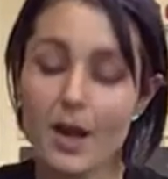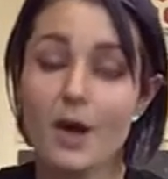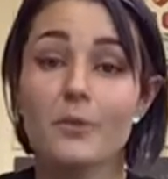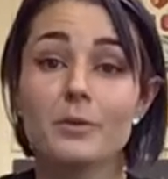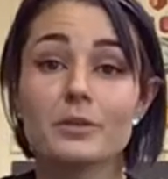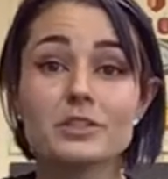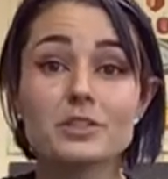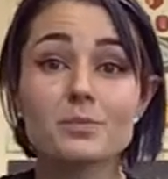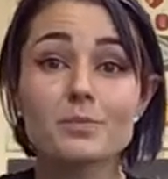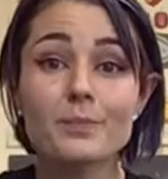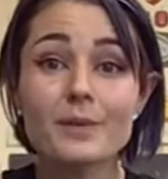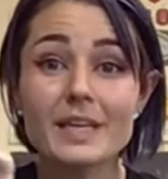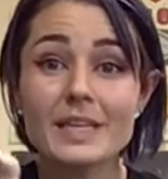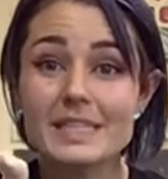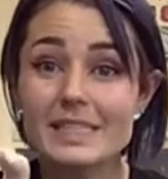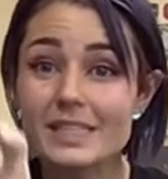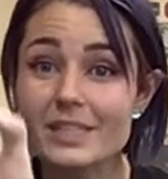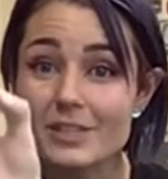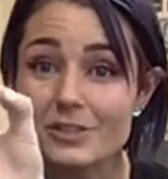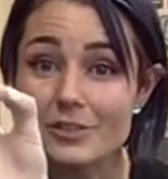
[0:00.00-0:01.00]
which
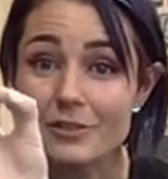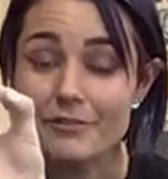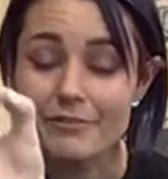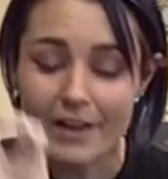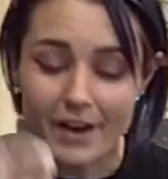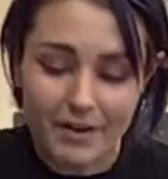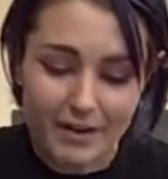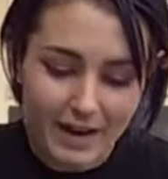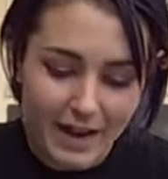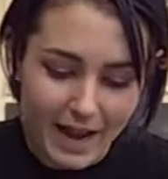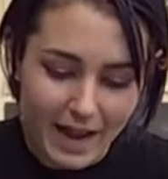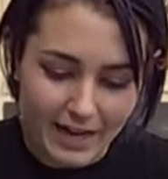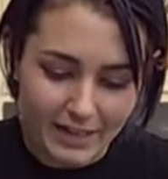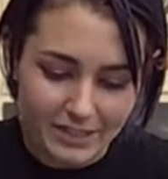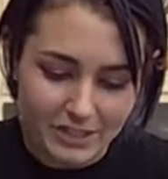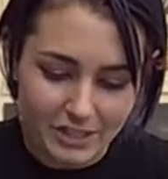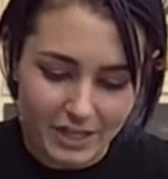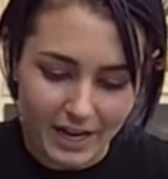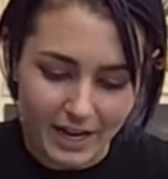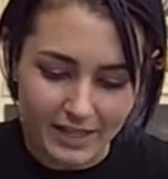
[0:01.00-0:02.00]
means that there's a very high
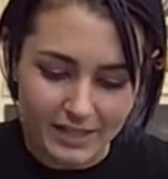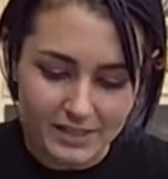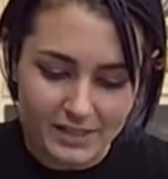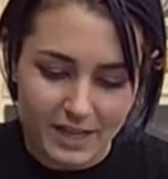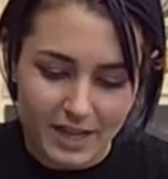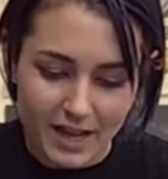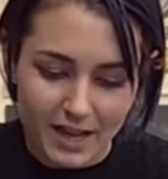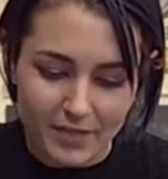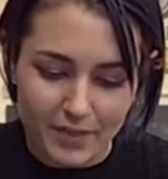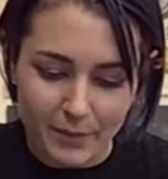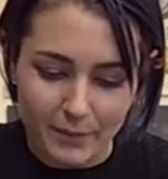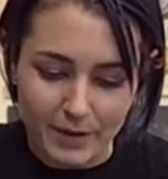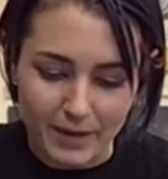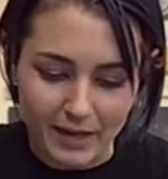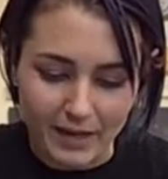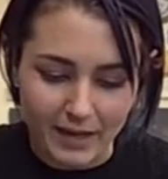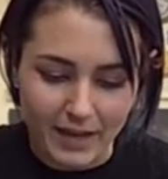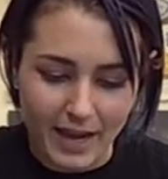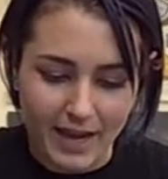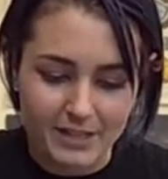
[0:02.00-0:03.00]
chance that we
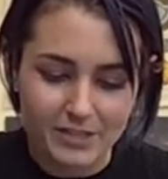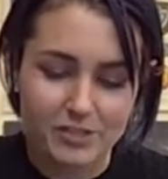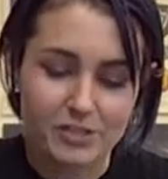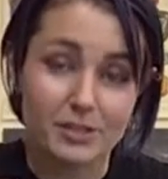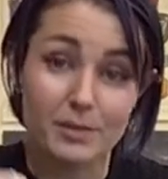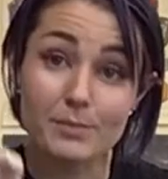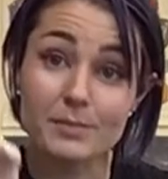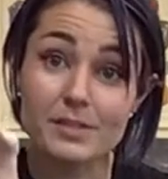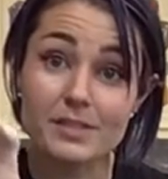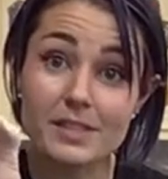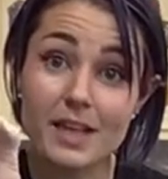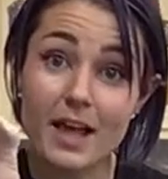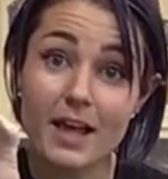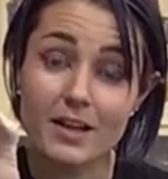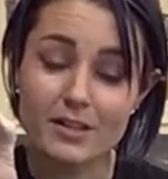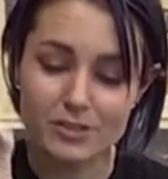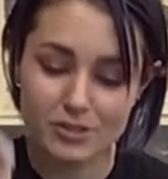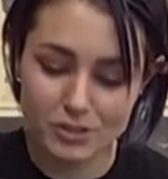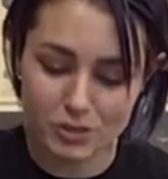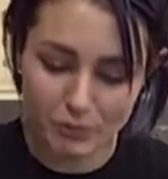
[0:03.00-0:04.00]
can catch some
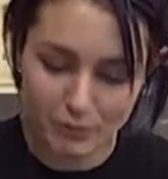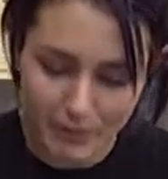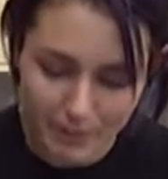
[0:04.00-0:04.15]
cells doing